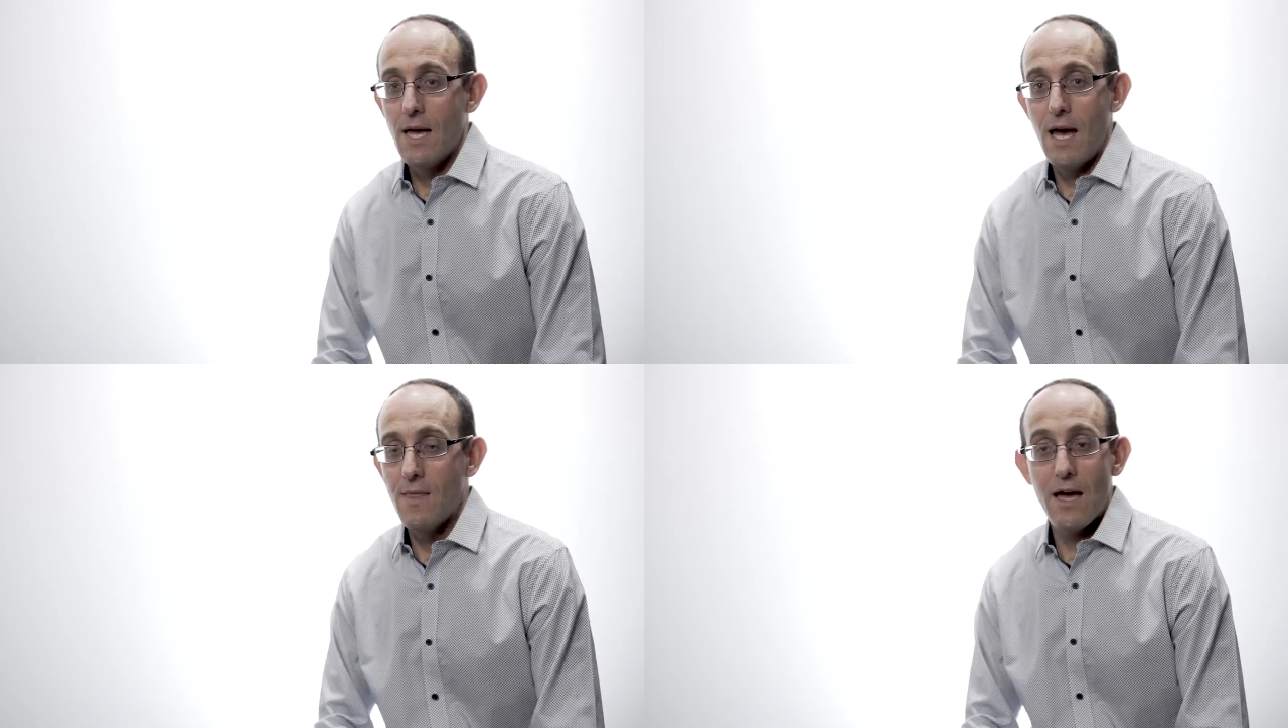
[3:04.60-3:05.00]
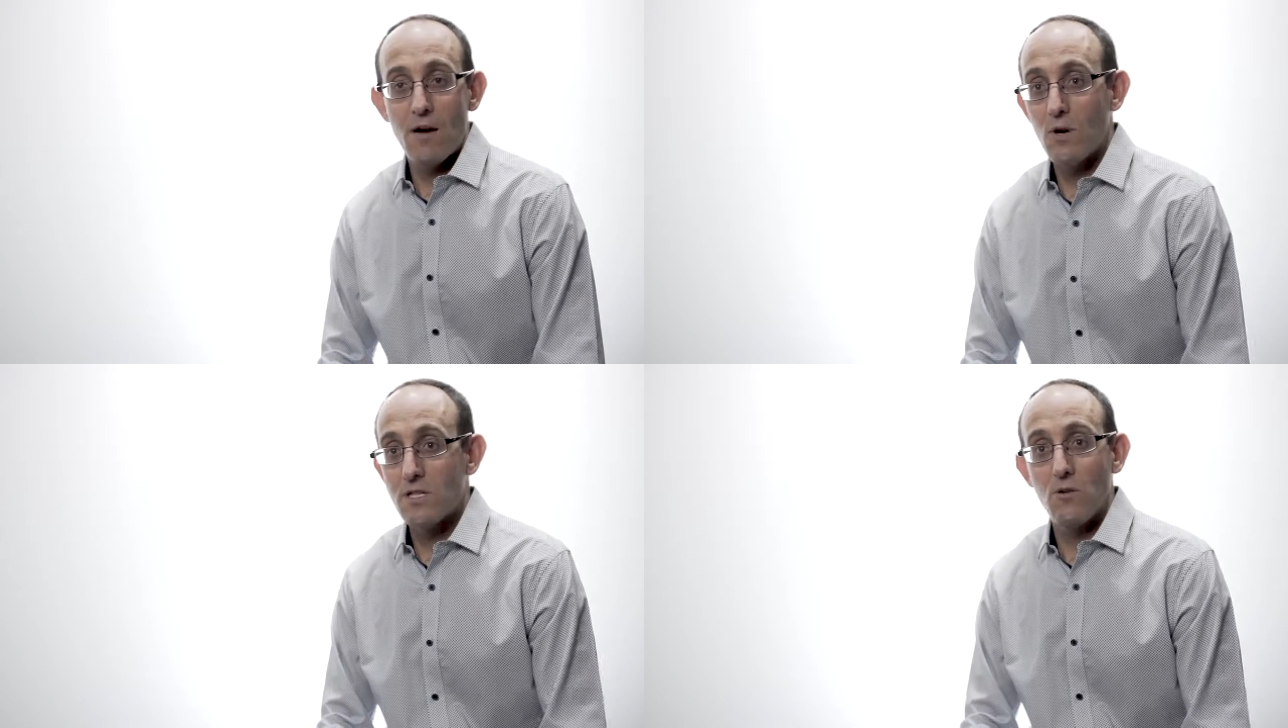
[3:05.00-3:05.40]
and they're
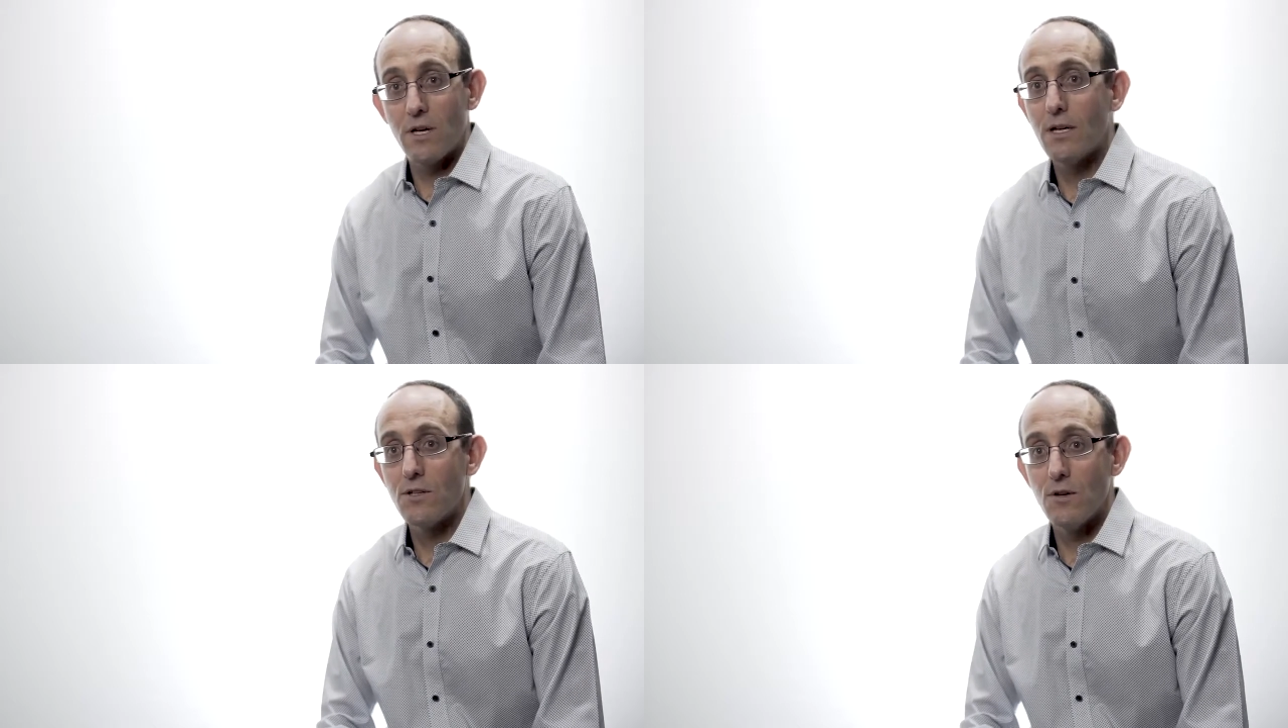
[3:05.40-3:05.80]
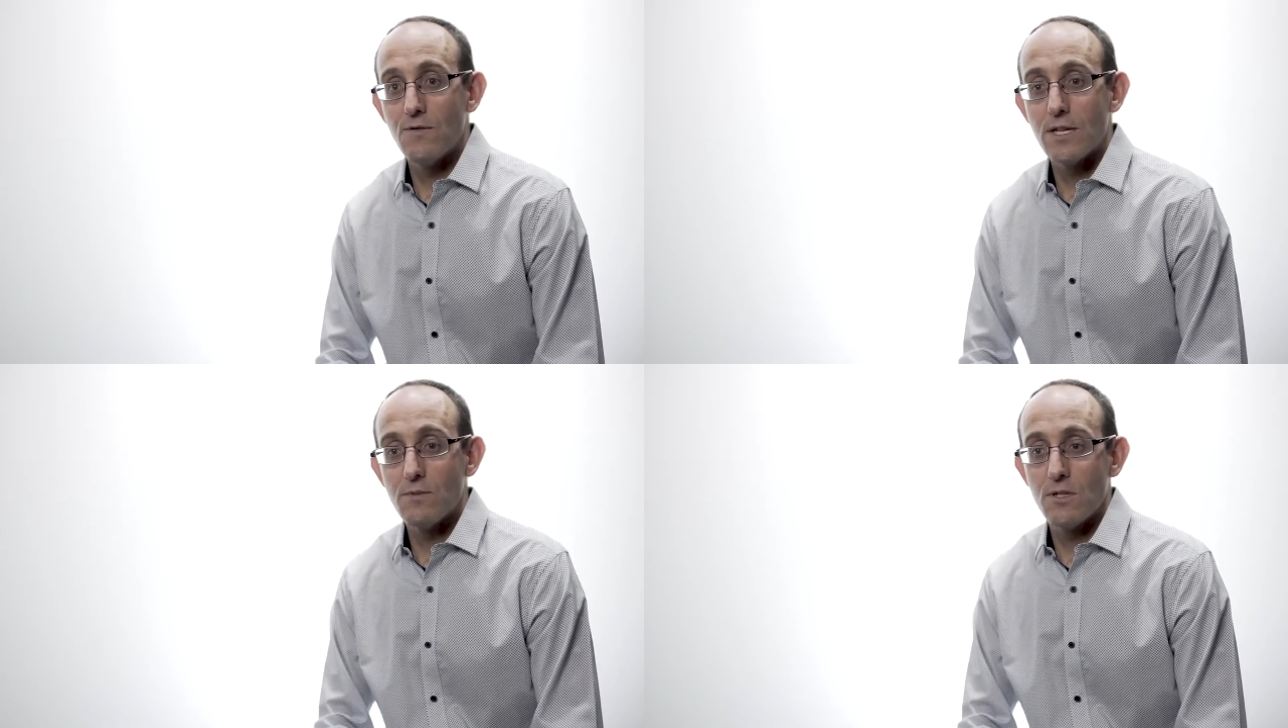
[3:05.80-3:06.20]
always looking at new
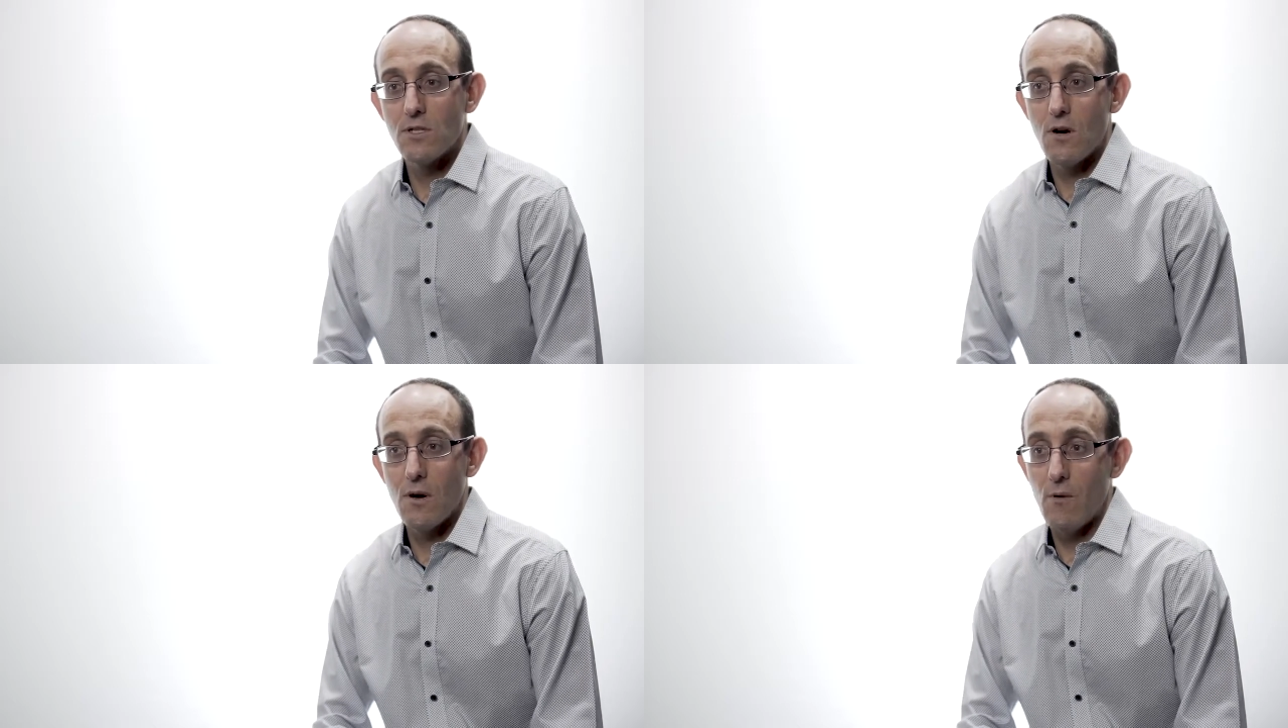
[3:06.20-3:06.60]
investments. So